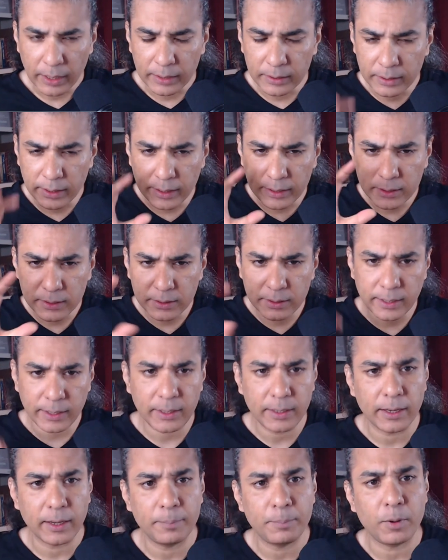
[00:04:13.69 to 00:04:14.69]
and there is
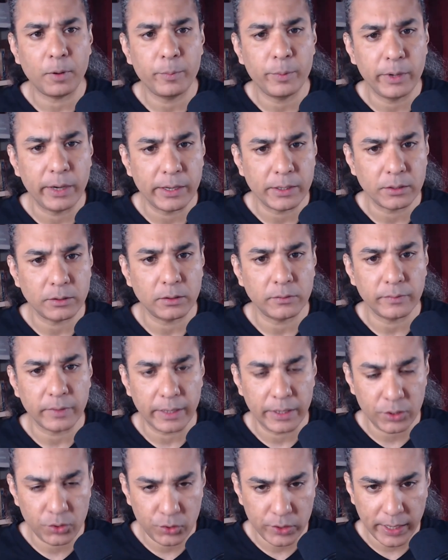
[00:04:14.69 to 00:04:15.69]
still a population of
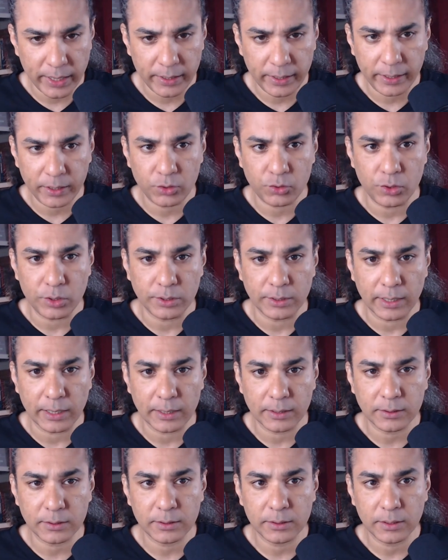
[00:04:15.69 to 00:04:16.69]
Asiatic
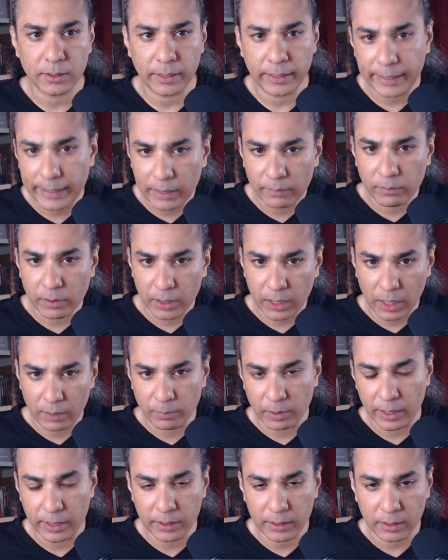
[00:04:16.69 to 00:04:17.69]
cheetahs in our
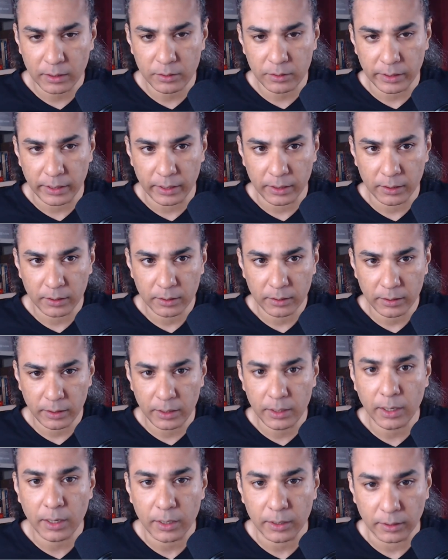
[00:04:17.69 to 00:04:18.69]
neighboring country,
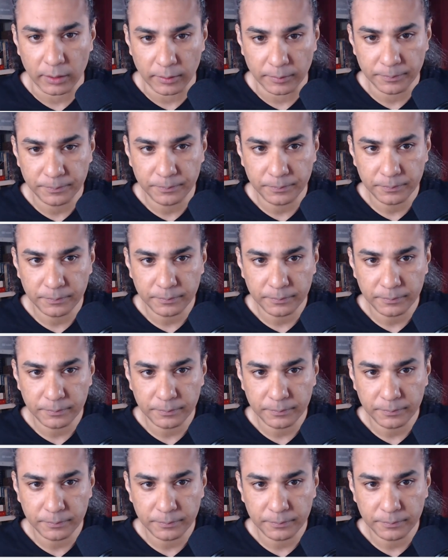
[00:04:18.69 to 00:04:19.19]
Iran.